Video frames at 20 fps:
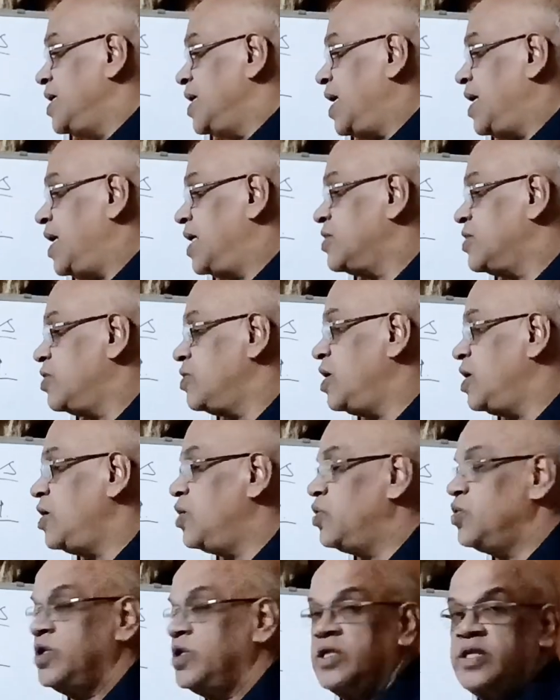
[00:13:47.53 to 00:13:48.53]
ethanol
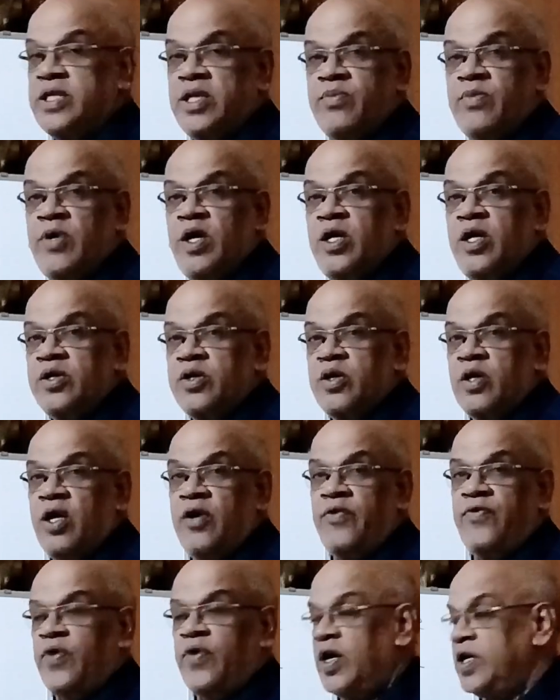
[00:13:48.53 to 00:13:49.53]
loses a molecule
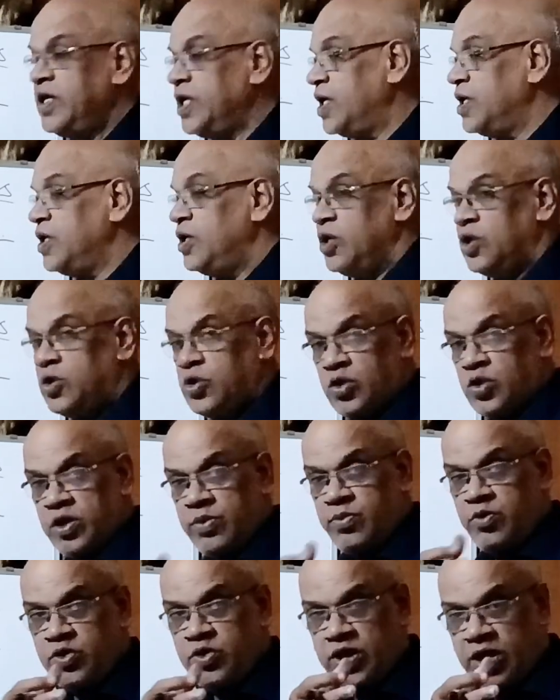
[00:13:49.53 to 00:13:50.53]
of water. To
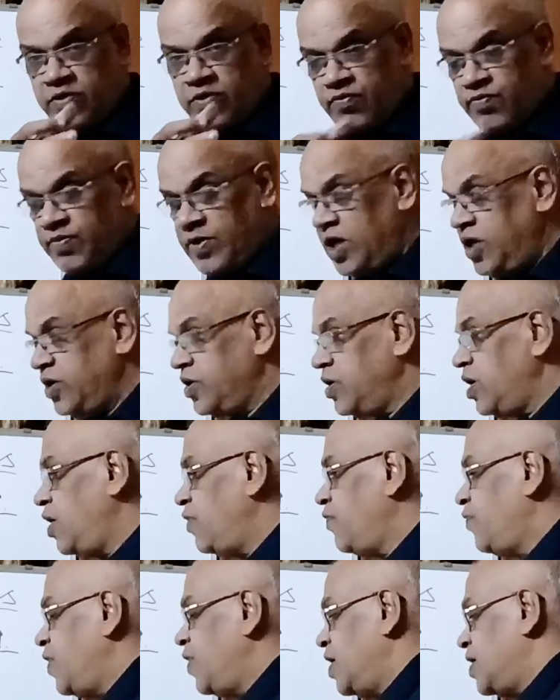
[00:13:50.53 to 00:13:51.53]
remove that molecule of
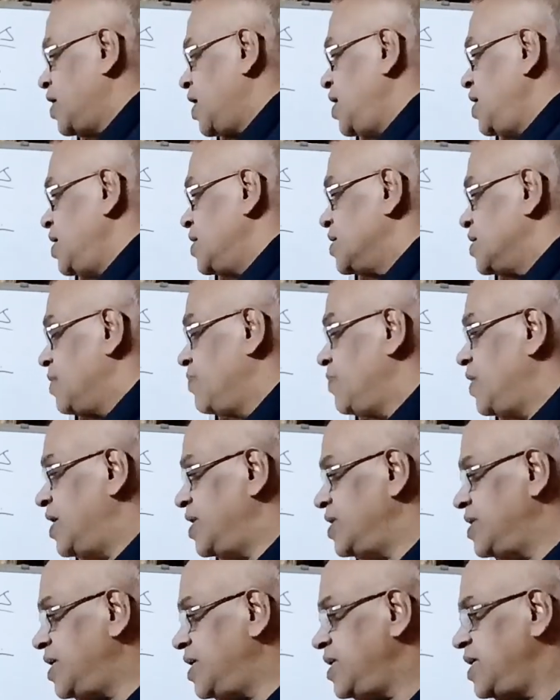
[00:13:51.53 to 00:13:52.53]
water, some
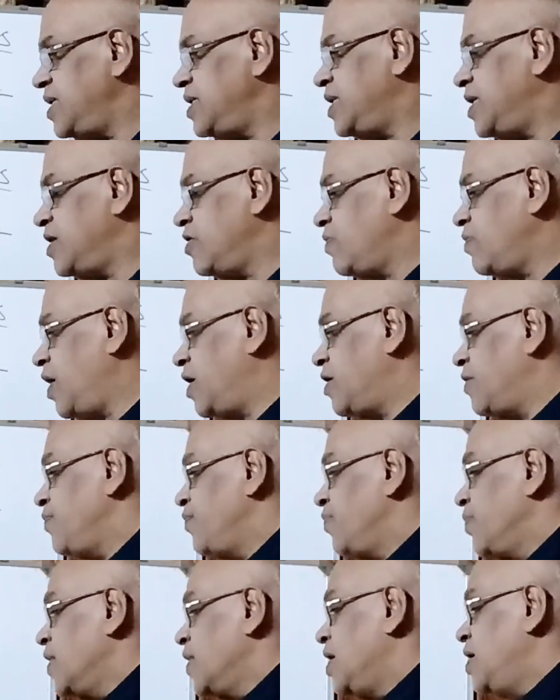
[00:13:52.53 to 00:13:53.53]
agent is required.
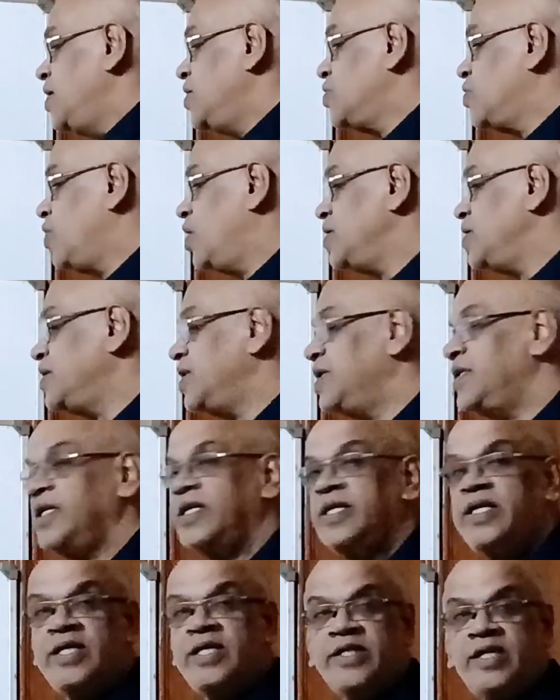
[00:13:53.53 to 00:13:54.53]
This
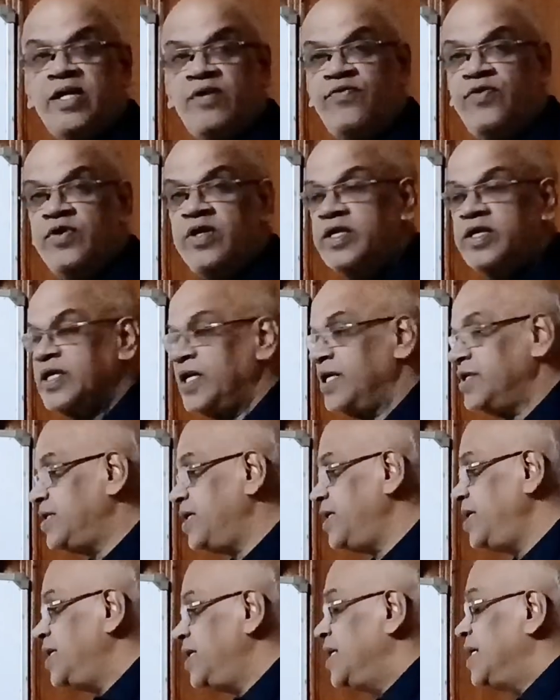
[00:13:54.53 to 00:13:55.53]
concentrated sulfuric
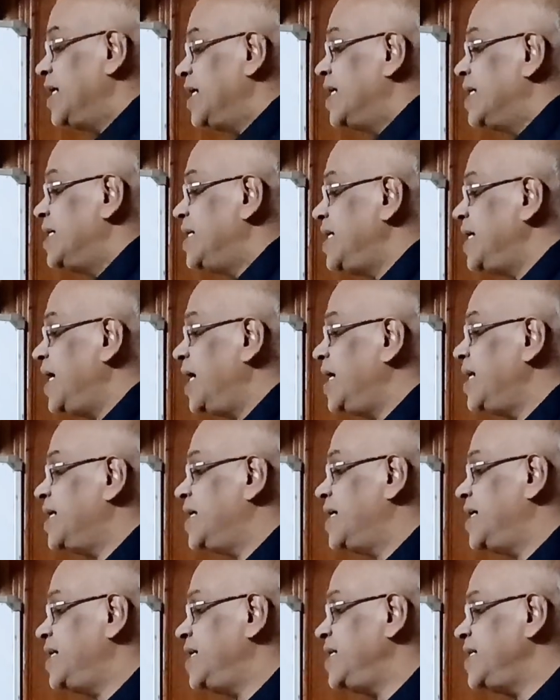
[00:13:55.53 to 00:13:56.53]
acid,
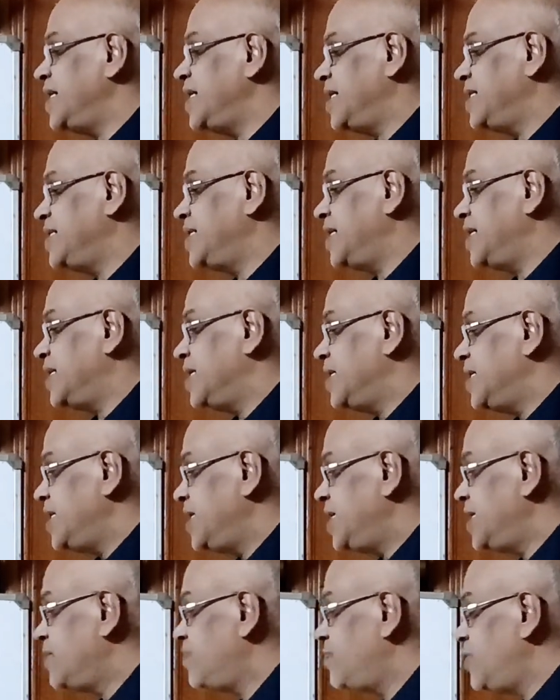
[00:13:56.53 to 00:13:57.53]
dehydrating agent.
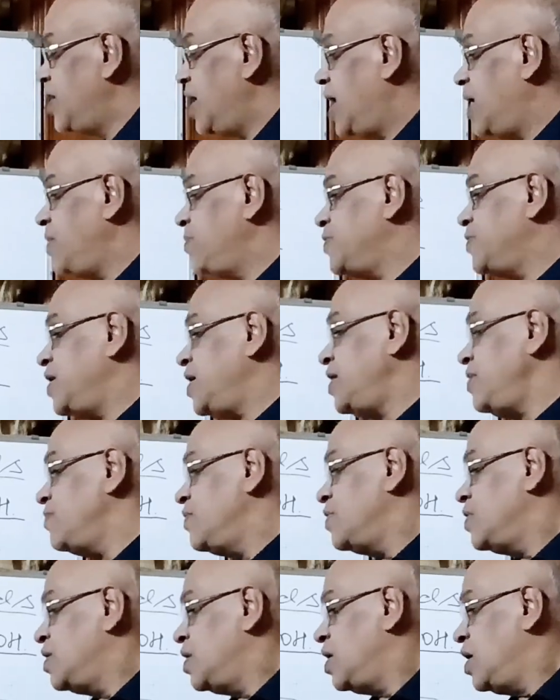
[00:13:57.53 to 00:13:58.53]
It helps in
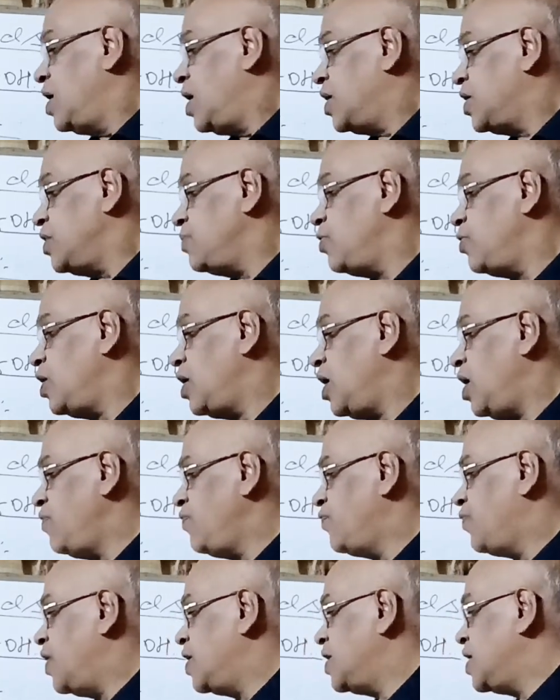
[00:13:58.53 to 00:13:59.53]
removal of
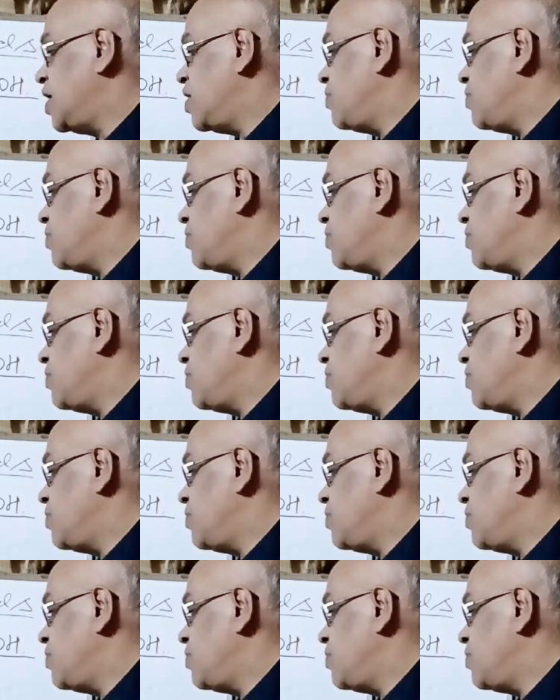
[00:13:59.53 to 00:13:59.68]
water